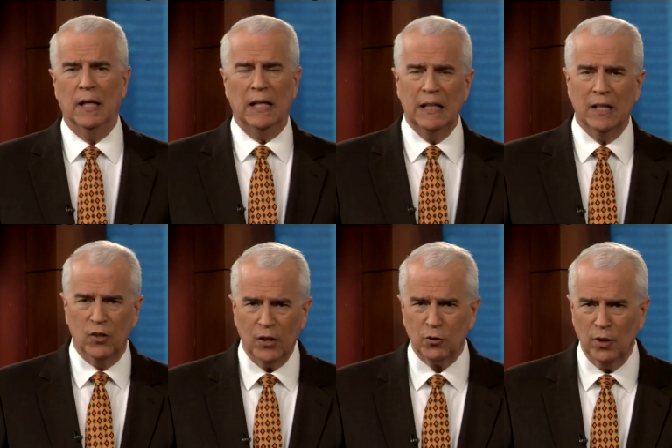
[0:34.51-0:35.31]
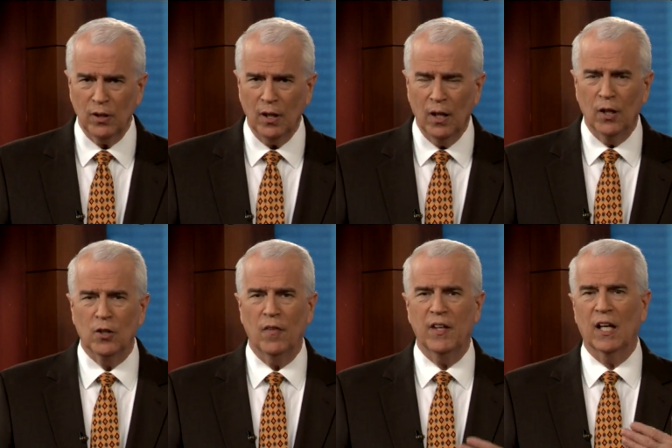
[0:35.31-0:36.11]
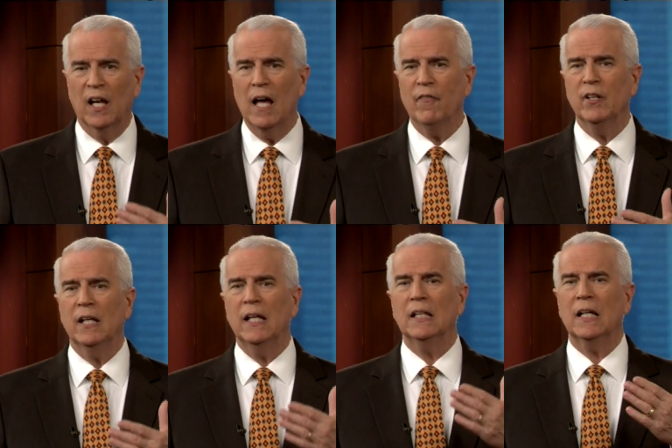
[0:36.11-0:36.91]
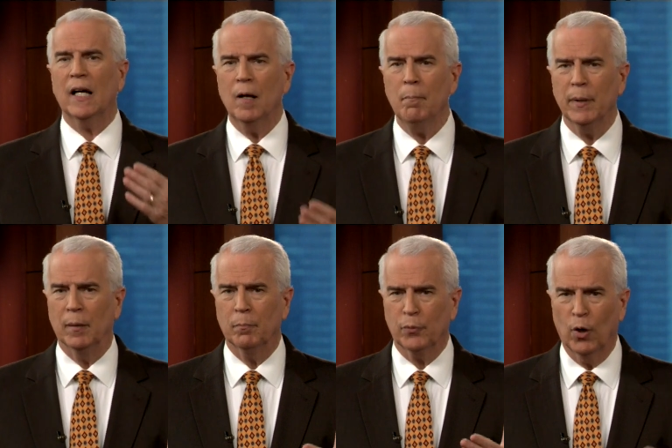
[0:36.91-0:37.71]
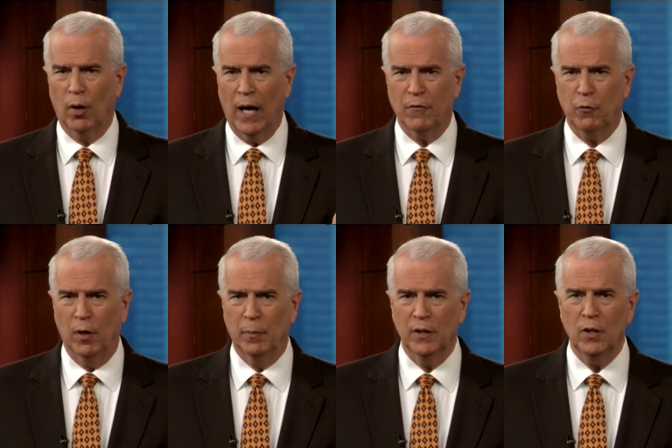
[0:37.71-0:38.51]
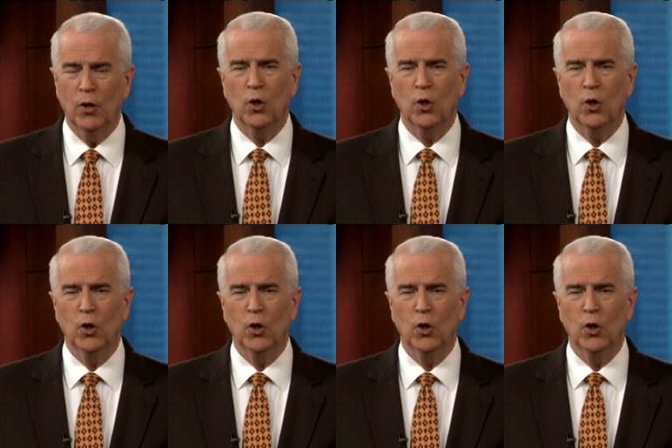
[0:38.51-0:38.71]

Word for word: in addition to the 11 incumbent pro life women